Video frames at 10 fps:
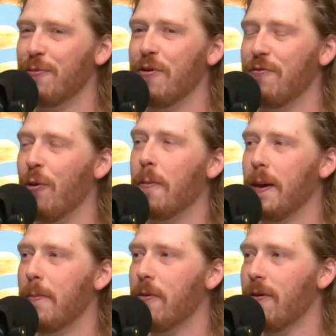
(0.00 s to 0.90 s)
with 4
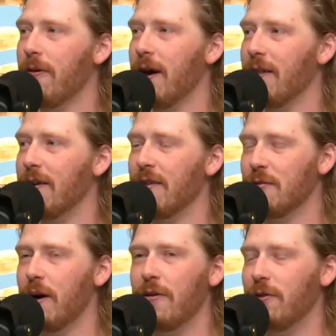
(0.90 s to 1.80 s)
people, and like
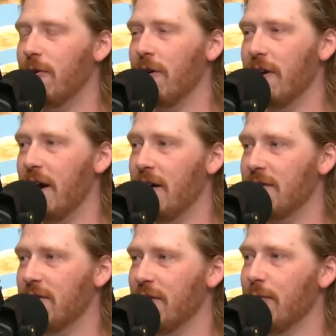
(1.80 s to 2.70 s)
doesn't matter if you're good or not.
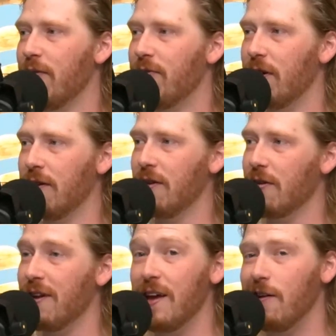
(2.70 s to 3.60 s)
It's still gonna be fun.
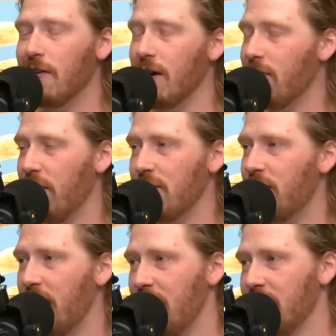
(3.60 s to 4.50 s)
You're gonna eat like French
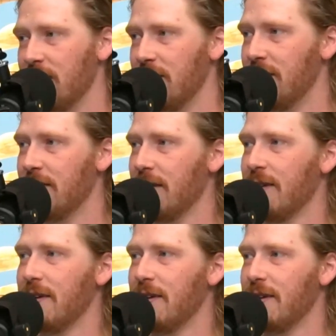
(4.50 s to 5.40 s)
fries and
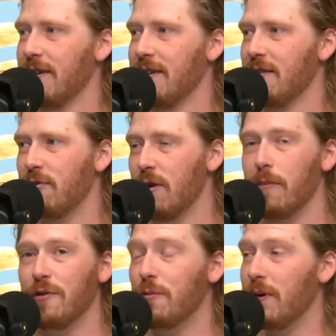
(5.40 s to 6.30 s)
drink a
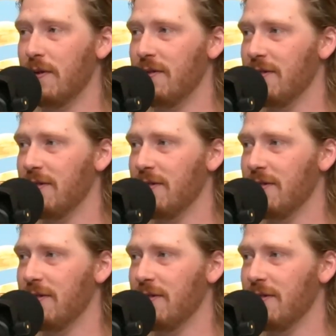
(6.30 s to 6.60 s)
bunch of beers.